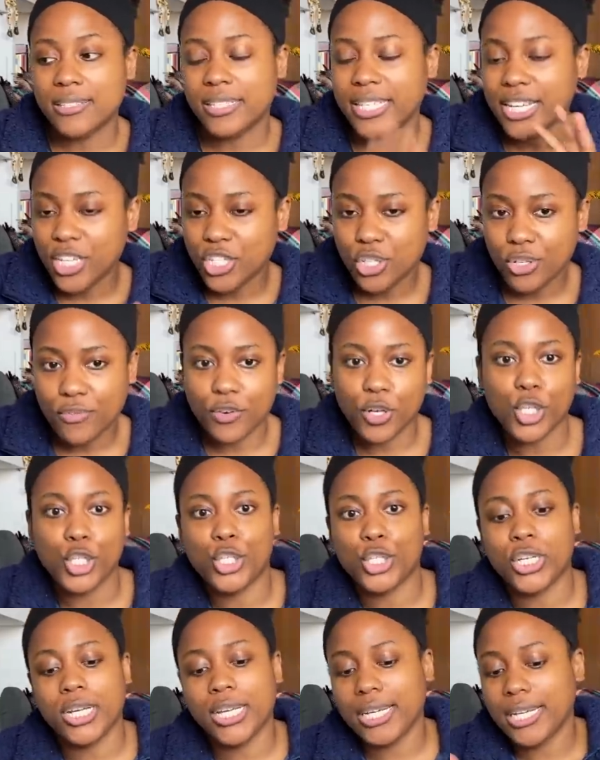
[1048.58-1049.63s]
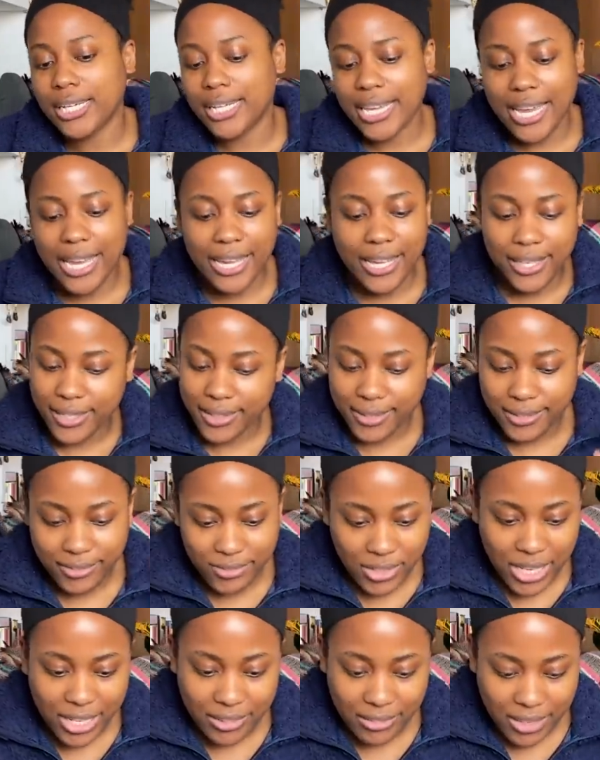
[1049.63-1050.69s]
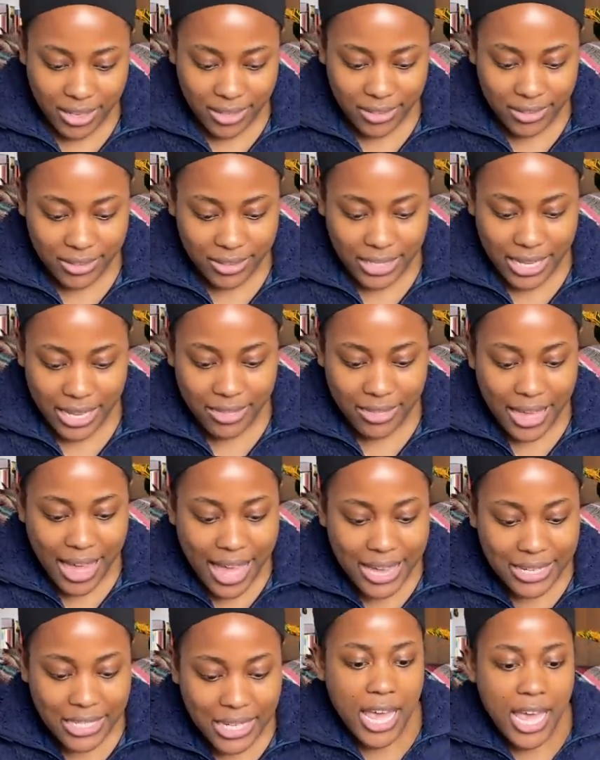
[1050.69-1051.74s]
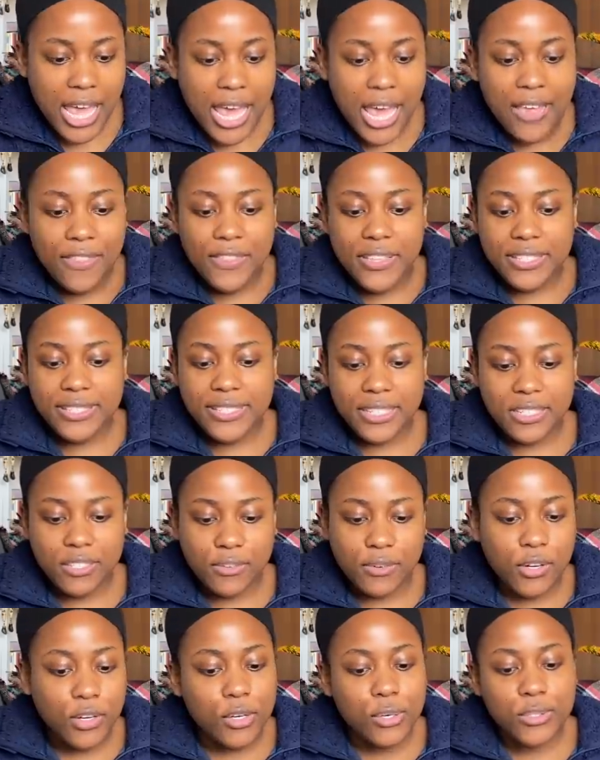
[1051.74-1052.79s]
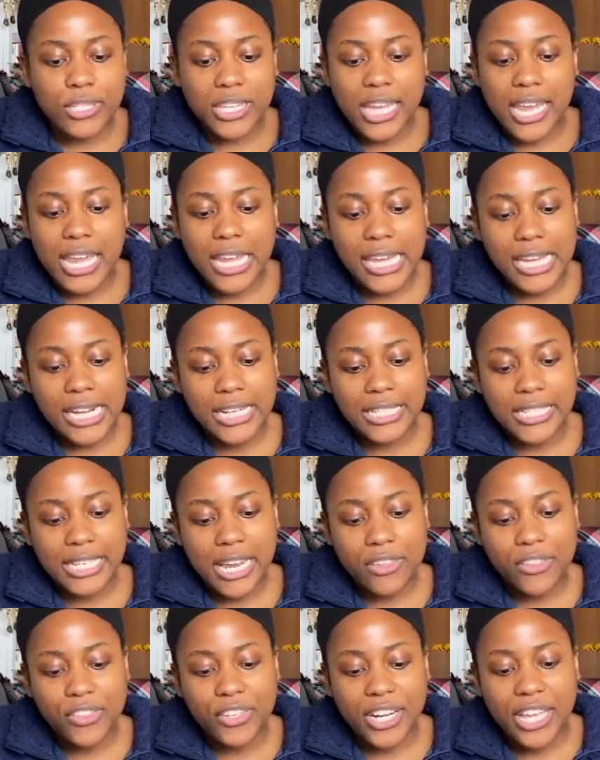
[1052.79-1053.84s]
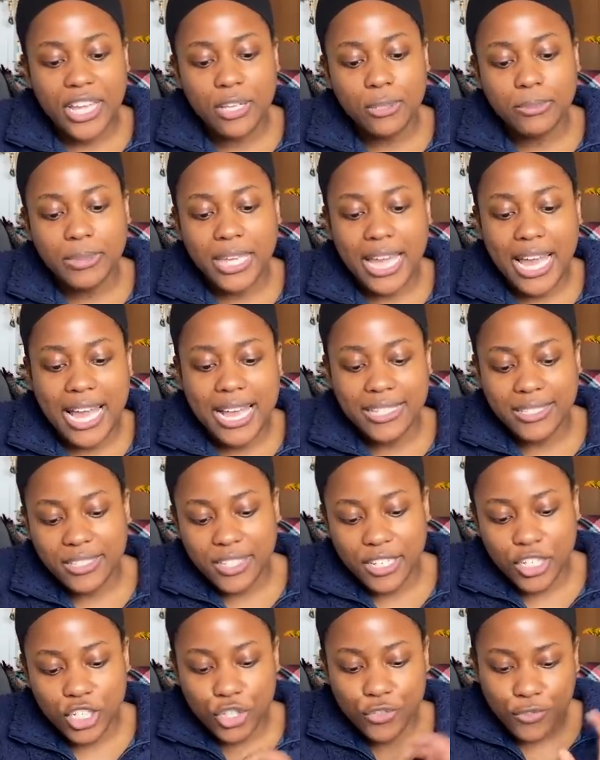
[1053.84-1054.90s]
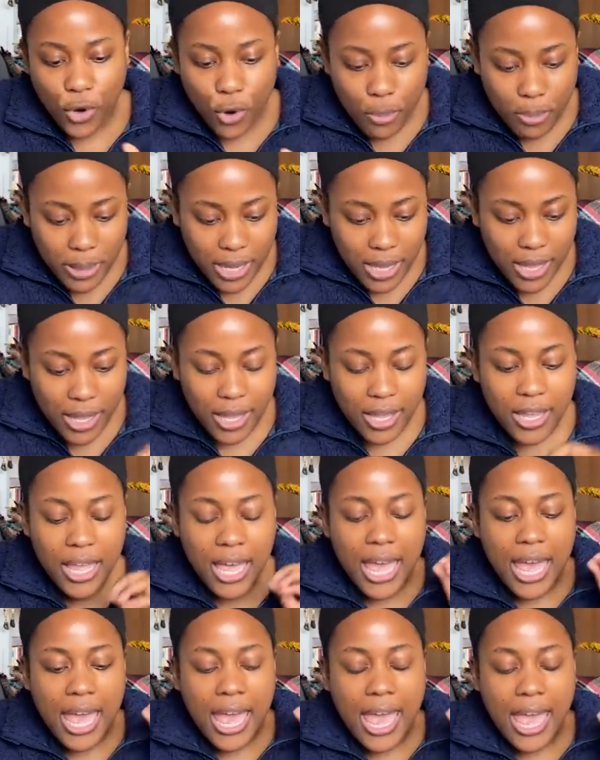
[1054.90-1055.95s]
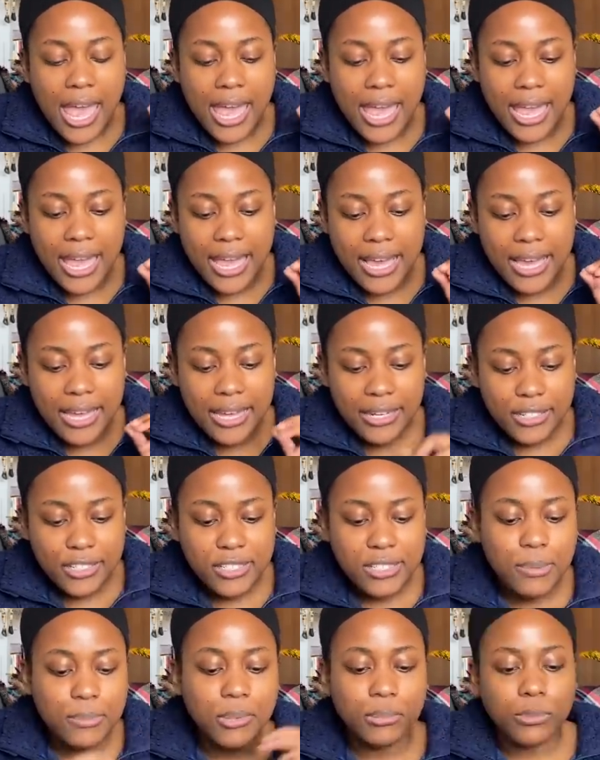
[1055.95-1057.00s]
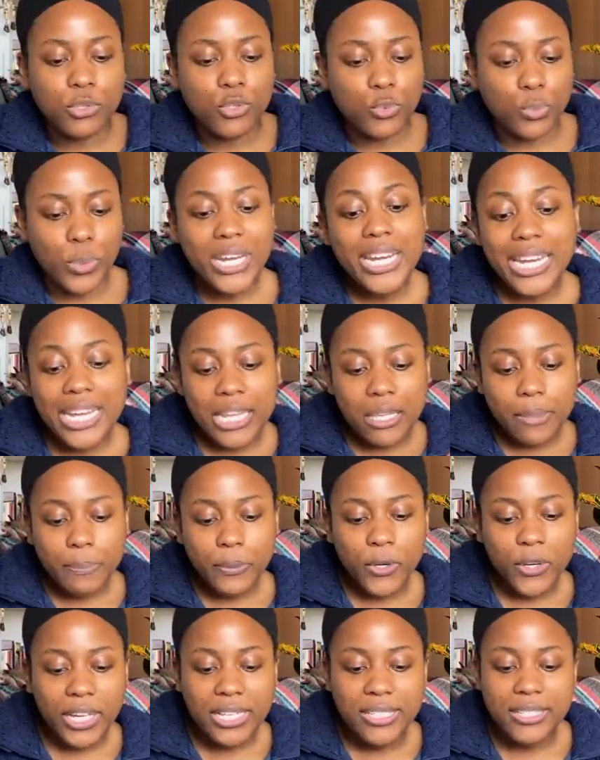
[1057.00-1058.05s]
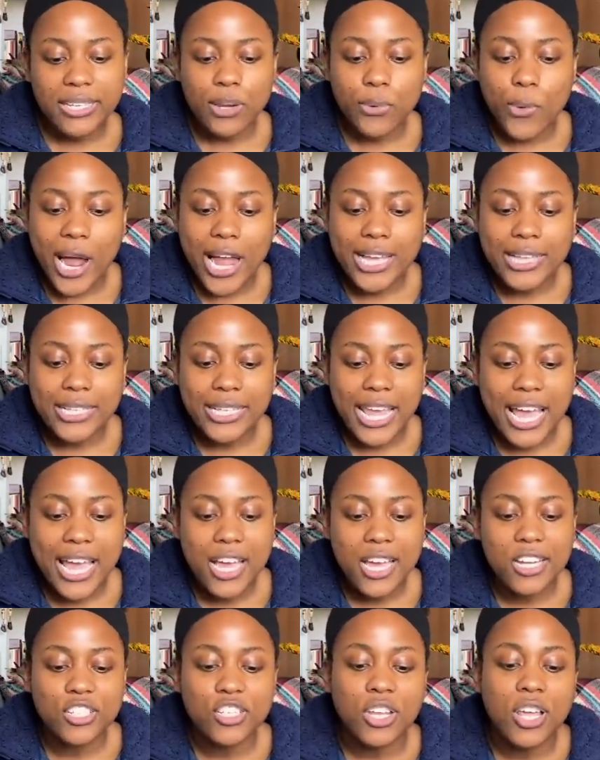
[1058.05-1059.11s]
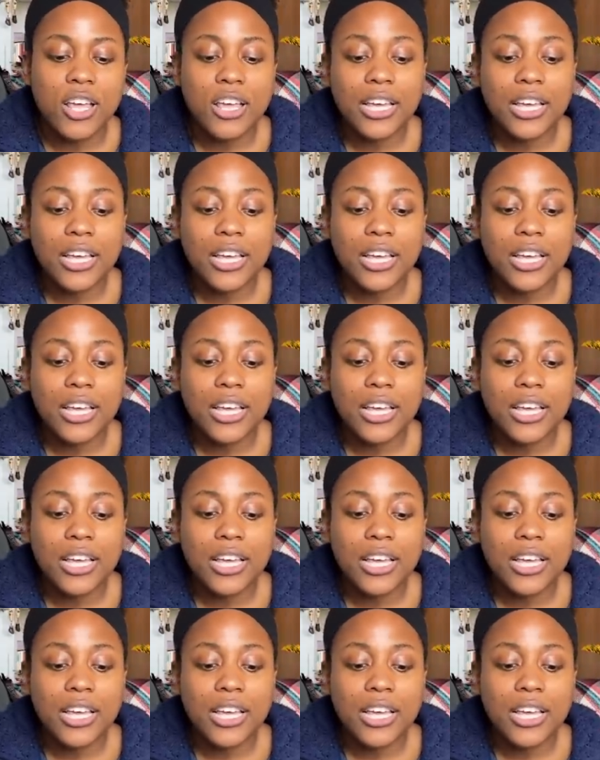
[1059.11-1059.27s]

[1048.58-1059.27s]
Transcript: touch aversion, and things like that. The Six of Crows gang getting together helped Kaz touch phobia. And someone was reading the book and said, why is Kaz